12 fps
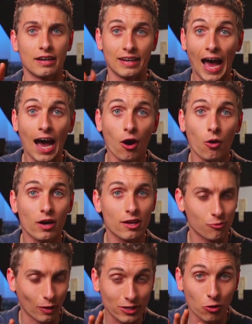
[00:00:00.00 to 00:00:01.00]
Now
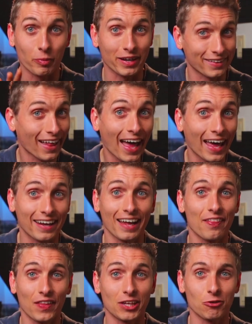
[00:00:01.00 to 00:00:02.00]
is when you will be glad
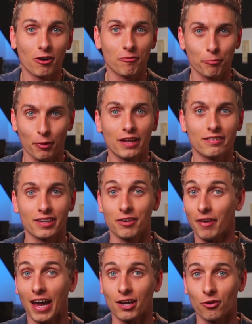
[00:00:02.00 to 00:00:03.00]
that you have plenty
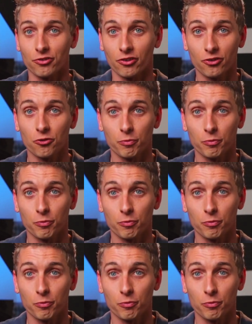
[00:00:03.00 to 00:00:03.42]
of angles to choose